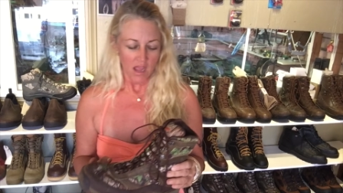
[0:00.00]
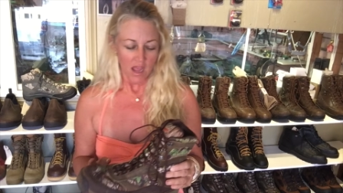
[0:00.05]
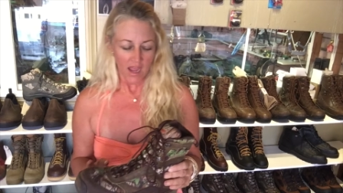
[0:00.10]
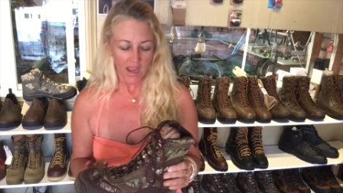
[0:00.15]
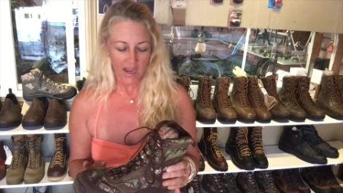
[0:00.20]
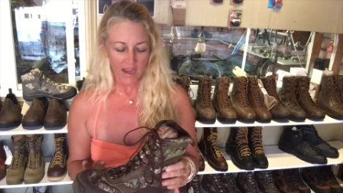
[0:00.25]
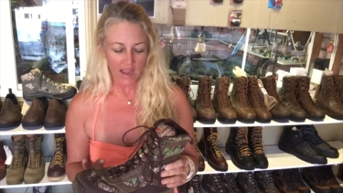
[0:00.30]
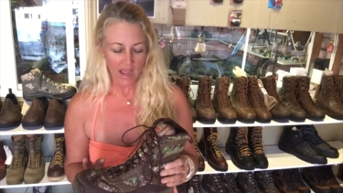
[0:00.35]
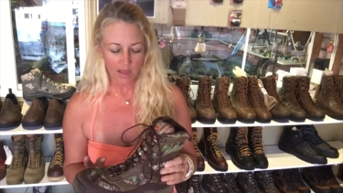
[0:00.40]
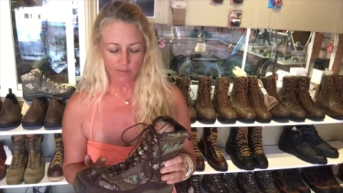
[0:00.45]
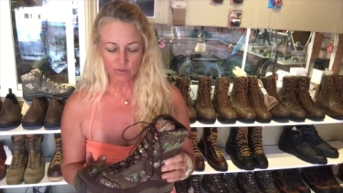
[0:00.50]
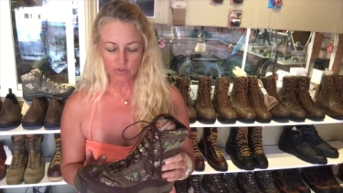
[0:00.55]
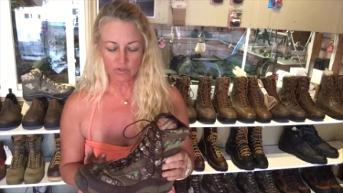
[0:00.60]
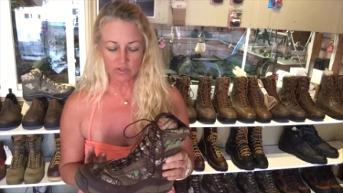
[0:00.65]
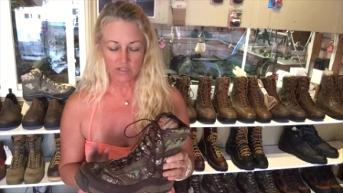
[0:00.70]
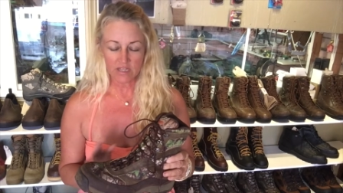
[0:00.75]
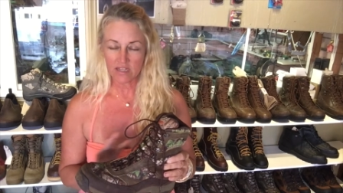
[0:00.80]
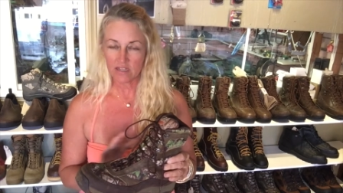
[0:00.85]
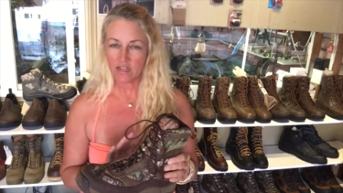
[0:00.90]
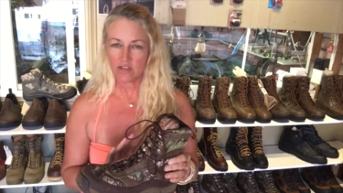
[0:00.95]
I
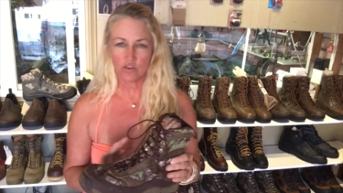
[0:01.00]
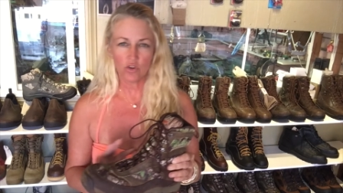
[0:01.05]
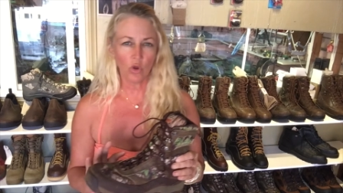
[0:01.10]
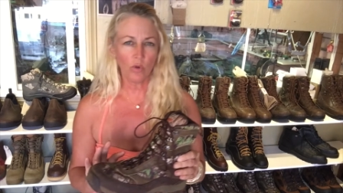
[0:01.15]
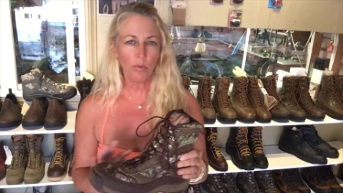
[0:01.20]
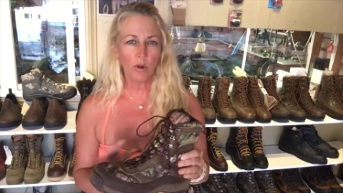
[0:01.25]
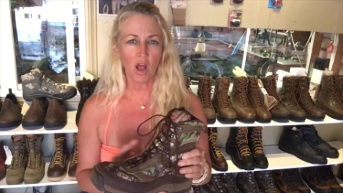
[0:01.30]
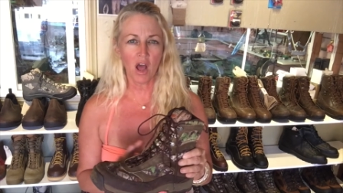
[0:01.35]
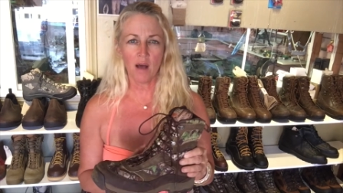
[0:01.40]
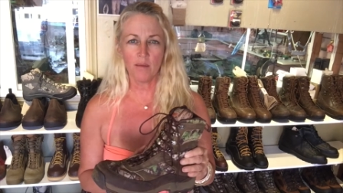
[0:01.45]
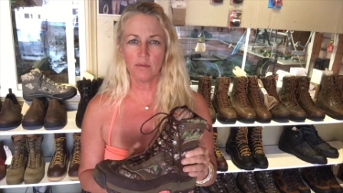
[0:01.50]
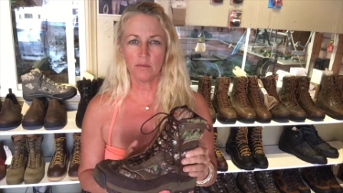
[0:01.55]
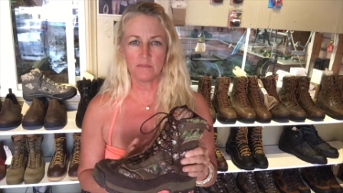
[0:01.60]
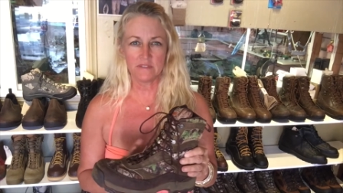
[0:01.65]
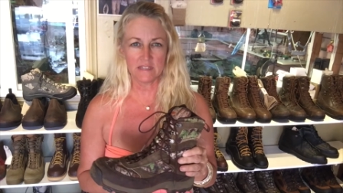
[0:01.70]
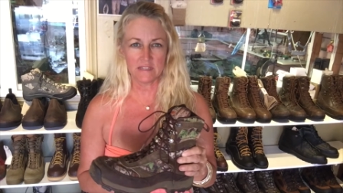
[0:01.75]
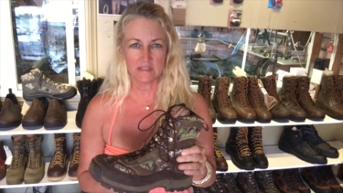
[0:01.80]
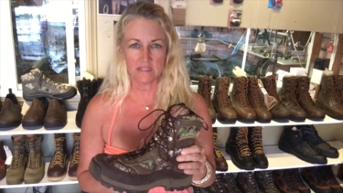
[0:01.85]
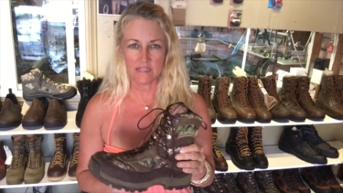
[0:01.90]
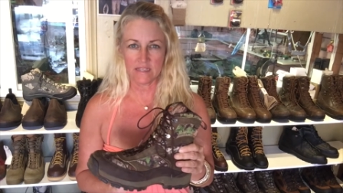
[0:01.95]
absolutely had no
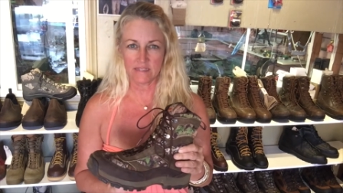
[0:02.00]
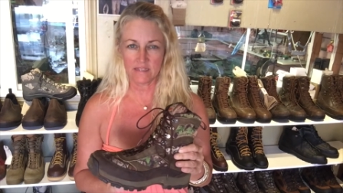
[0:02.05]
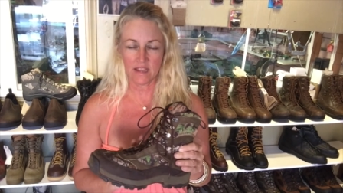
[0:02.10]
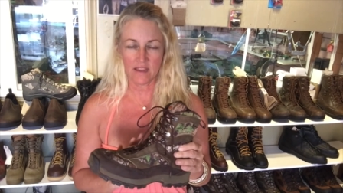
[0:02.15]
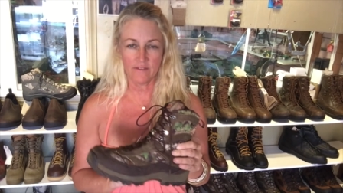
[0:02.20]
problems in this.